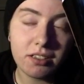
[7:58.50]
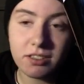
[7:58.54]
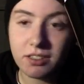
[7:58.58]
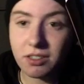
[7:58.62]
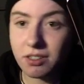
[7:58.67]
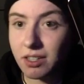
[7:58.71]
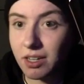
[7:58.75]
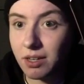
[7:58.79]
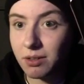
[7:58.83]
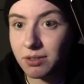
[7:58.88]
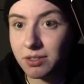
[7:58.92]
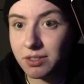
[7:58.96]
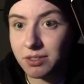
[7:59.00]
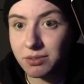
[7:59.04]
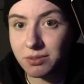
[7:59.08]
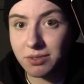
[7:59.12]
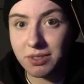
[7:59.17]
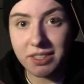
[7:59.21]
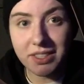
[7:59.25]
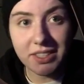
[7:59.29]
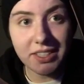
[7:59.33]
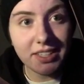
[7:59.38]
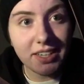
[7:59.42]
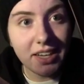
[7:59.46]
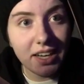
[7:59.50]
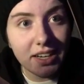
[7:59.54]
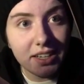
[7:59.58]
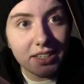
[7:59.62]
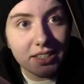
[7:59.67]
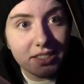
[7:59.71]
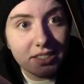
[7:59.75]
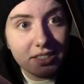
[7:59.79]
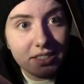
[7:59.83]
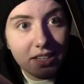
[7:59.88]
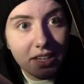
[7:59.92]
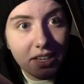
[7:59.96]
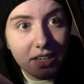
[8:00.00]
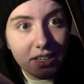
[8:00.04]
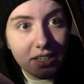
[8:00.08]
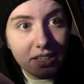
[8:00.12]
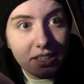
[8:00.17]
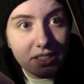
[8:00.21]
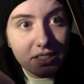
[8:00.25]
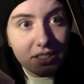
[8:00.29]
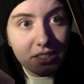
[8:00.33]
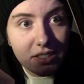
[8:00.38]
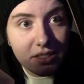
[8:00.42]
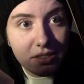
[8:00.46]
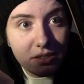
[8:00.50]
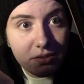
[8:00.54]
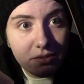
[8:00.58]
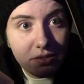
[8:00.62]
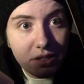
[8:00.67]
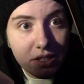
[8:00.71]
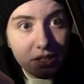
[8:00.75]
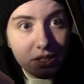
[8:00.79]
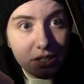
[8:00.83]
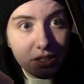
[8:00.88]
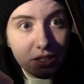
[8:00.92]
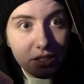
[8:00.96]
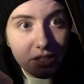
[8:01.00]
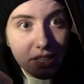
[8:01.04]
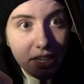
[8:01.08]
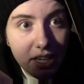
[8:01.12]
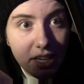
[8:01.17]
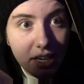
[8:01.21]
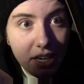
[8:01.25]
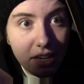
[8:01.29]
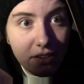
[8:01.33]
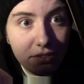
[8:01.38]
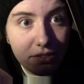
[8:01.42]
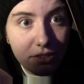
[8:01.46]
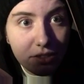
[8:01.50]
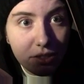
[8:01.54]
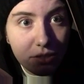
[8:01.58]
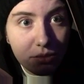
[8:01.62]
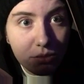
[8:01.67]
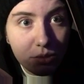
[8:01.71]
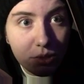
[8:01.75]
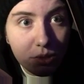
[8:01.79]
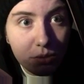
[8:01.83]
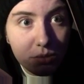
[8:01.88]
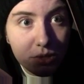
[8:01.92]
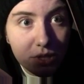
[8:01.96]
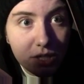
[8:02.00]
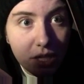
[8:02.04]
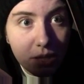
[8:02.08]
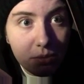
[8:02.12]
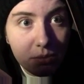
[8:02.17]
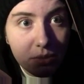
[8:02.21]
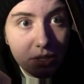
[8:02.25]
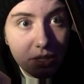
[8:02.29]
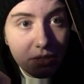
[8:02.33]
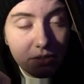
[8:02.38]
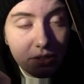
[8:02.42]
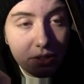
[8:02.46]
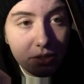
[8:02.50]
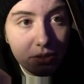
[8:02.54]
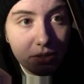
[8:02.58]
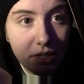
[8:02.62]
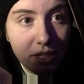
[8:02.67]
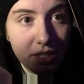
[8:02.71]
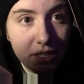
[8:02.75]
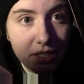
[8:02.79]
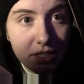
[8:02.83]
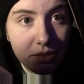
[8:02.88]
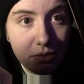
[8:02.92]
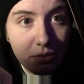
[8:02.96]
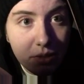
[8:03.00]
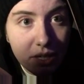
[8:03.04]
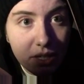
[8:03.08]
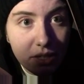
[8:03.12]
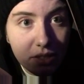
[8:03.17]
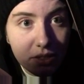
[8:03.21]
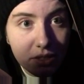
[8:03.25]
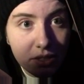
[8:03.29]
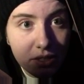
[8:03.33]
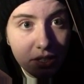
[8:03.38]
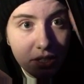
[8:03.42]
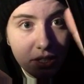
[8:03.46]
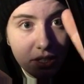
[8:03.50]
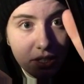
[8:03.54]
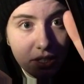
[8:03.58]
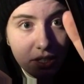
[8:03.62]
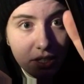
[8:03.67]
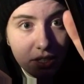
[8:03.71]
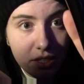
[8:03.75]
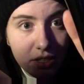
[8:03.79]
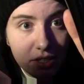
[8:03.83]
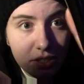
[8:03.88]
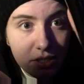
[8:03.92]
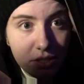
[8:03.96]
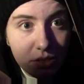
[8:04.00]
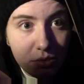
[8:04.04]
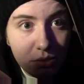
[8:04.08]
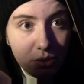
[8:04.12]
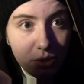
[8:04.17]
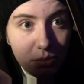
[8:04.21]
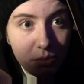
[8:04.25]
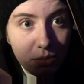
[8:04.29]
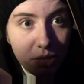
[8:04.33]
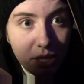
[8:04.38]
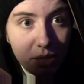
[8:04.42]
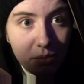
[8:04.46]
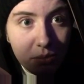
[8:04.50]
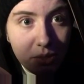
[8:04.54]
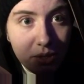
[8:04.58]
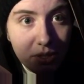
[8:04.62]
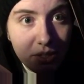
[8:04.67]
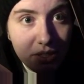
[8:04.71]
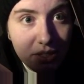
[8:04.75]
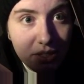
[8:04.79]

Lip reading: So that was really nice, and it's fun to look at after it warms up, even though it takes a while to warm up.